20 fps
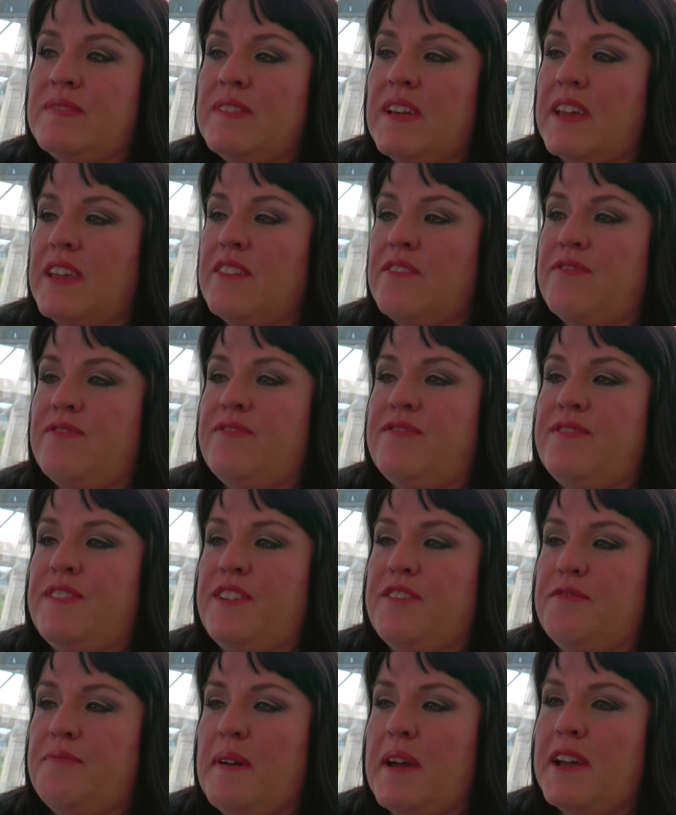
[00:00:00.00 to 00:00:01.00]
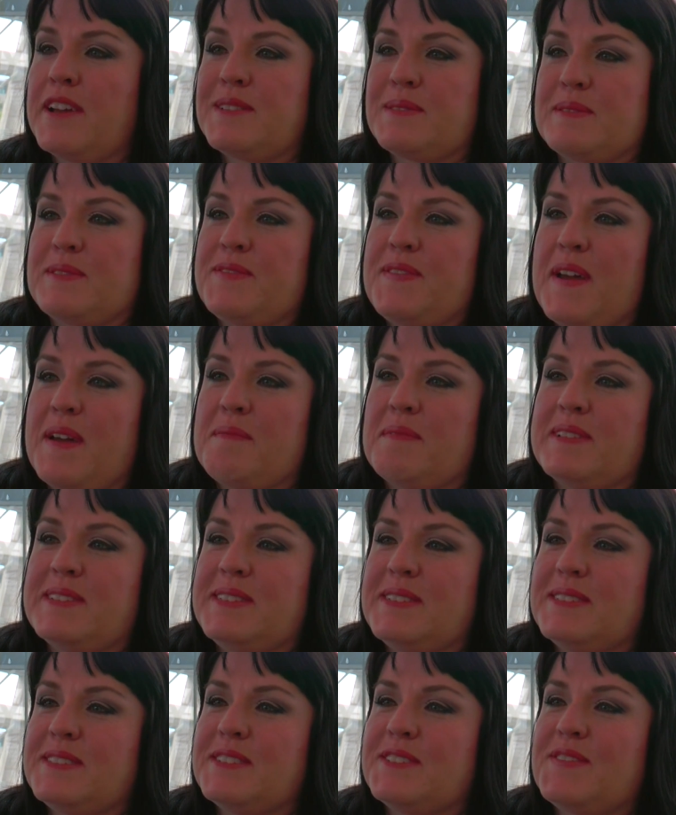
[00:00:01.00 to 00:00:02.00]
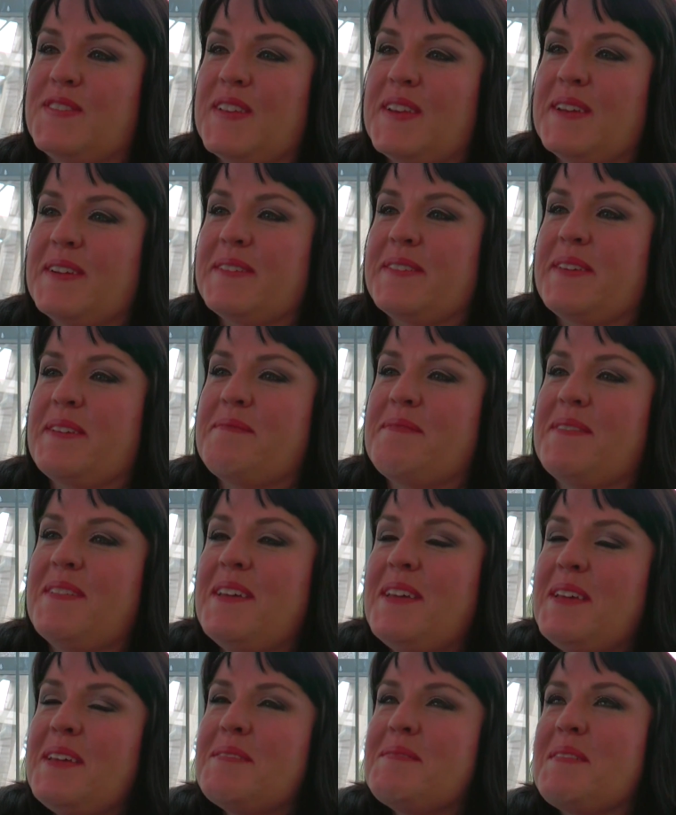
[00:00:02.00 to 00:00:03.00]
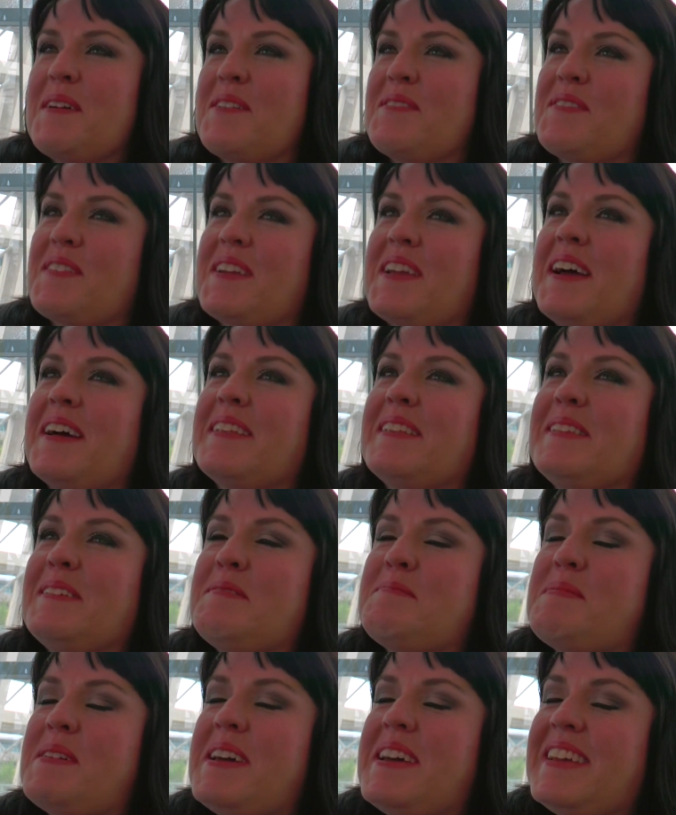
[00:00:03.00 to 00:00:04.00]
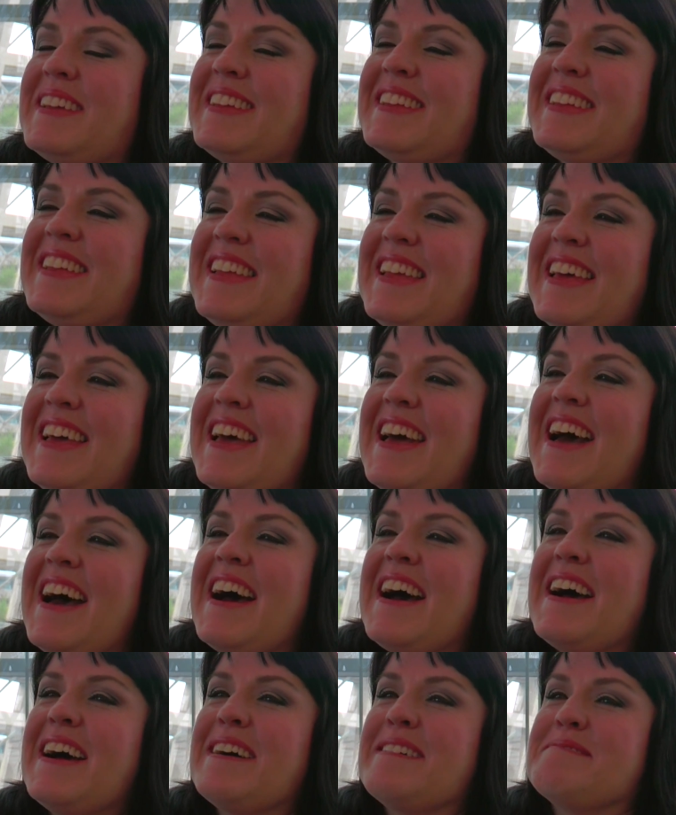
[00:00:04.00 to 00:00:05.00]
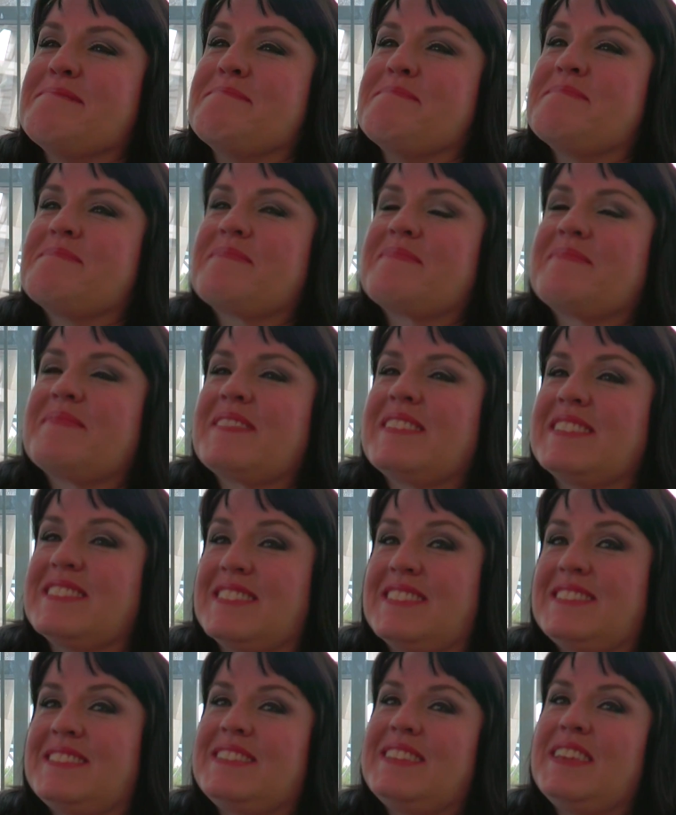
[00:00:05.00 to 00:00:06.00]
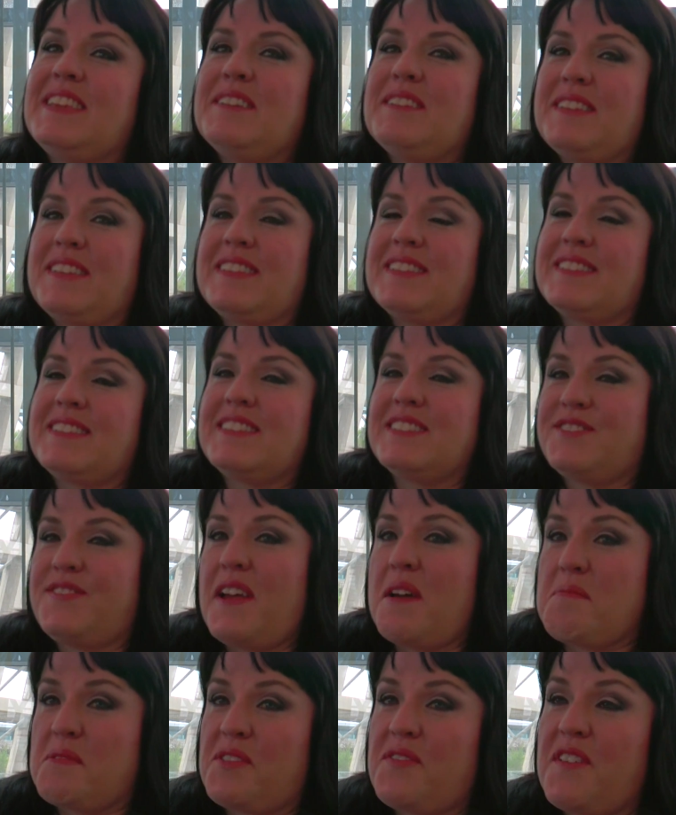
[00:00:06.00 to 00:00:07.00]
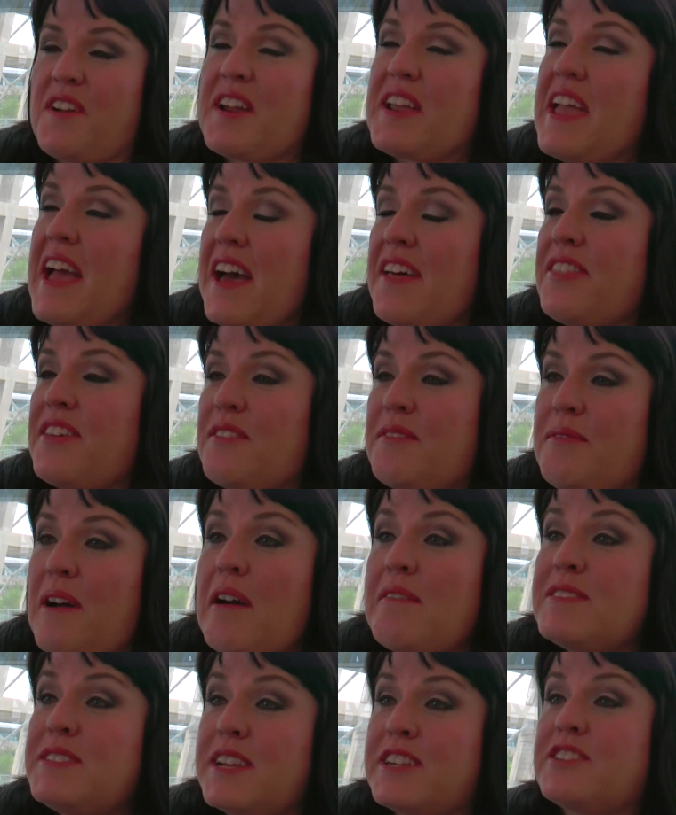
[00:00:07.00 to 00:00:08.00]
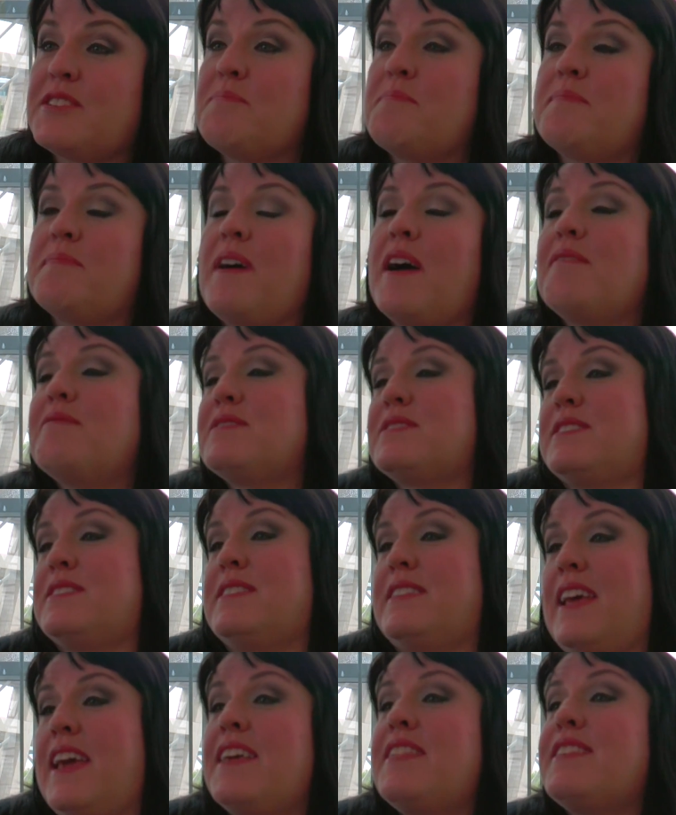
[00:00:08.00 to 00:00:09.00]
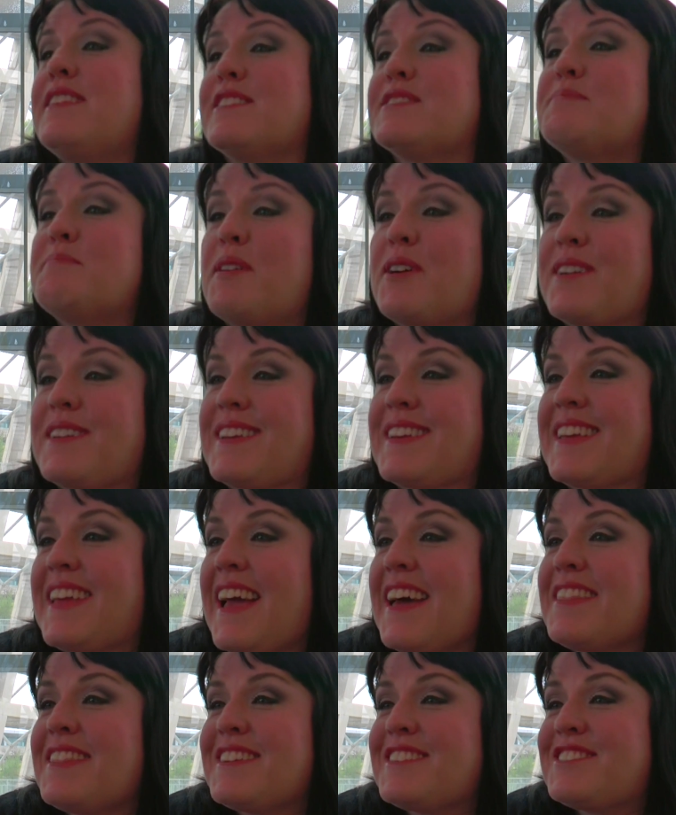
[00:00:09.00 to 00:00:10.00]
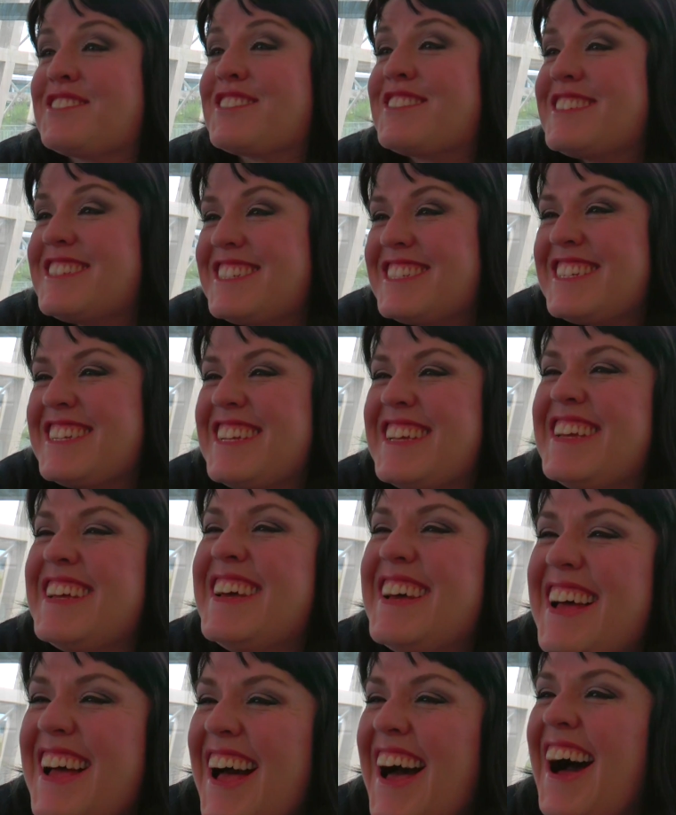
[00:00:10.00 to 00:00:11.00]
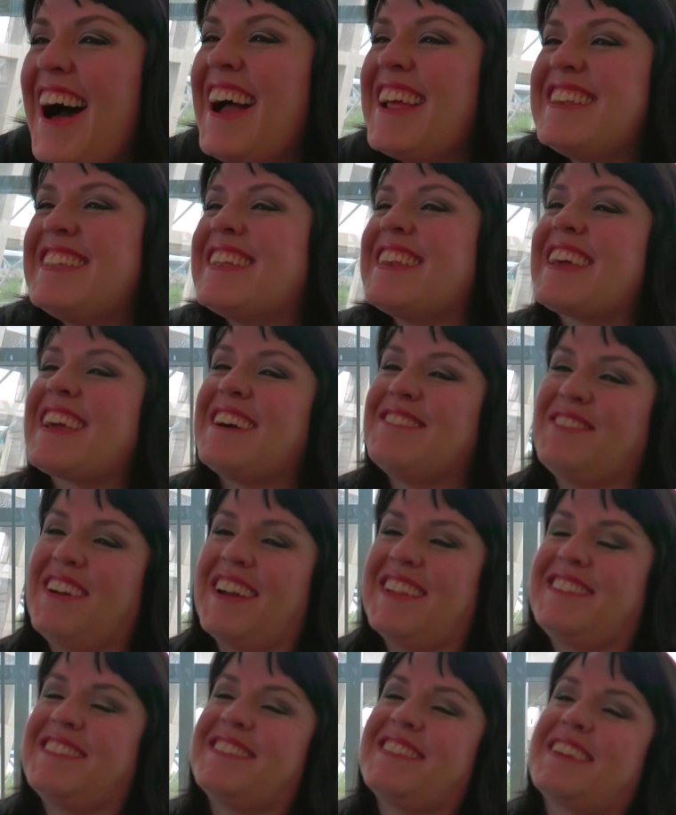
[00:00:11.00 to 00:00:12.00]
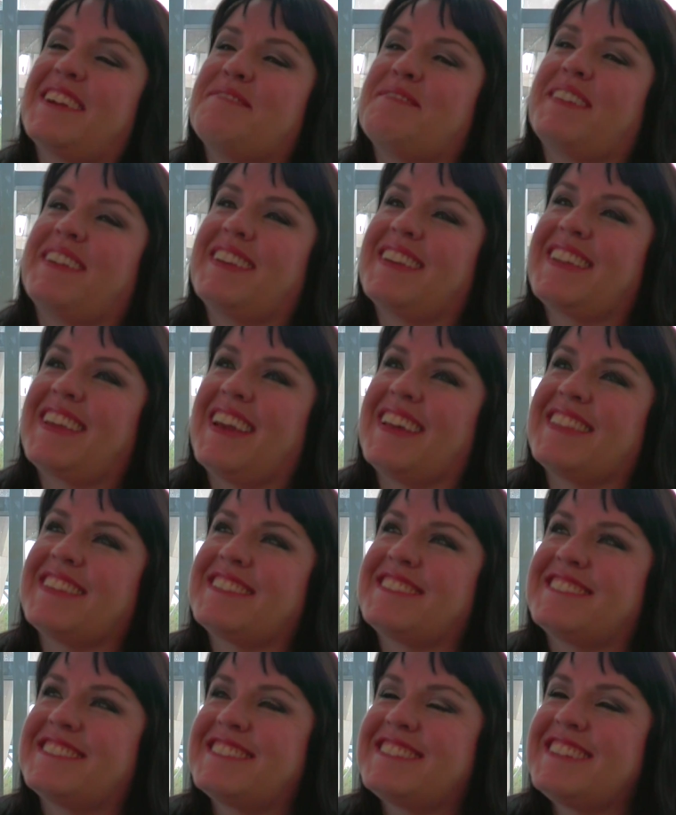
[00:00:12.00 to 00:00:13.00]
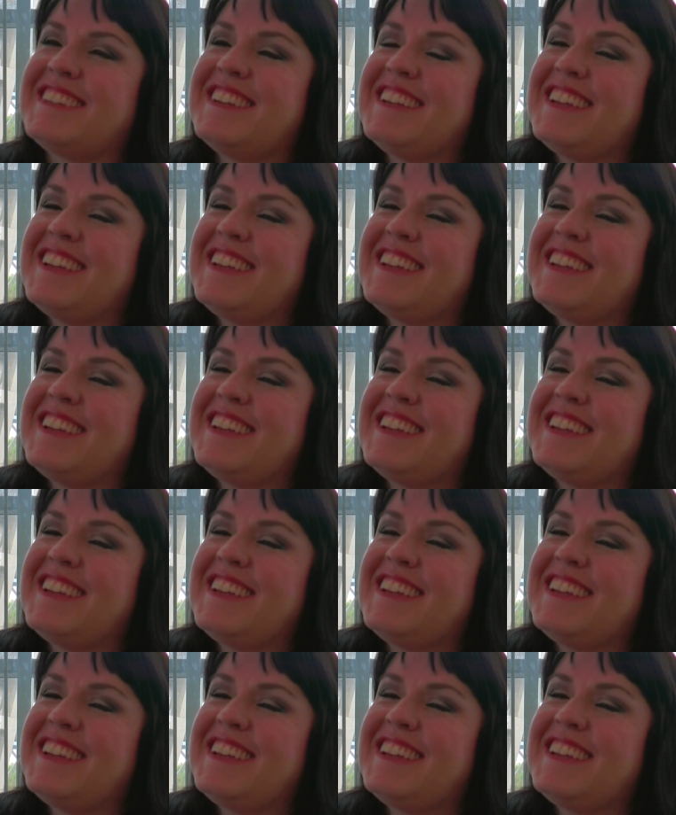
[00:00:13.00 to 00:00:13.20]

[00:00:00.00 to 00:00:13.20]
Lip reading: Like if my husband's family sees this video, they might freak out a little bit, because his family's very Catholic. I was an atheist married in a Catholic church. I totally got married in the Catholic church,